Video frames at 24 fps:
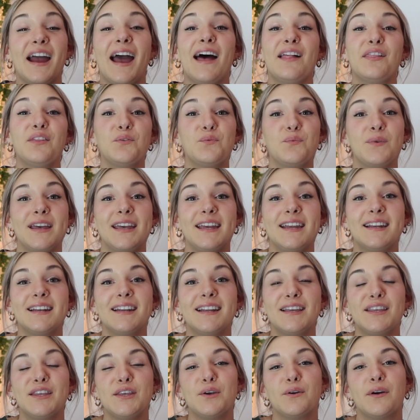
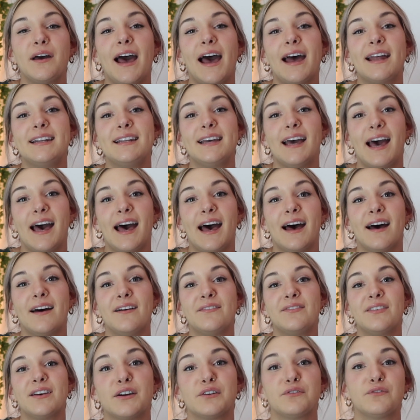Halloween, you had to
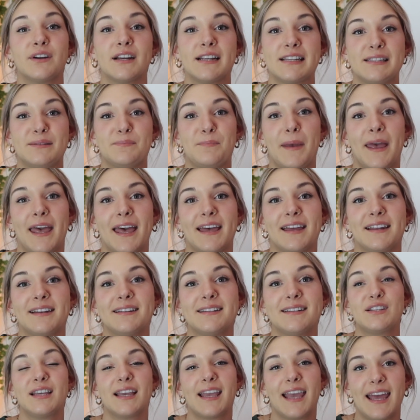have a
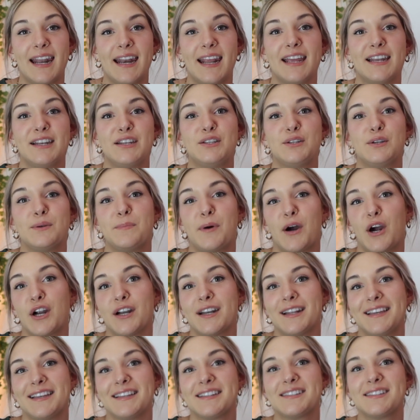wristband to get into
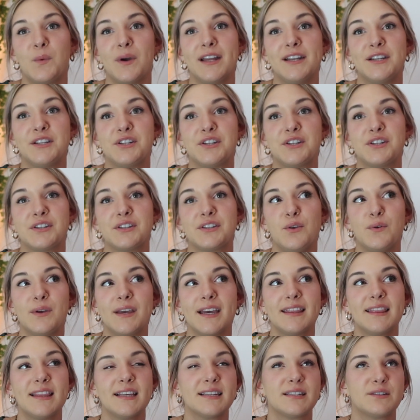parties, which you
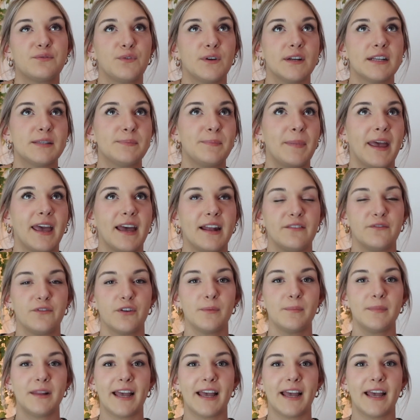get this wristband from